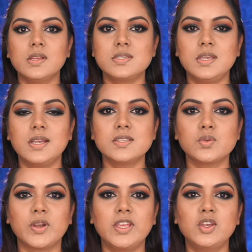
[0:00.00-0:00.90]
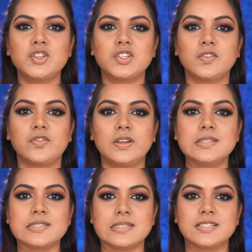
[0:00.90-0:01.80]
See guys, what a huge
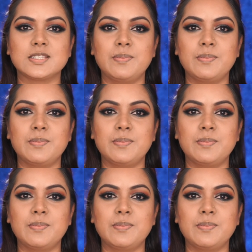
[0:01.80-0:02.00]
difference it's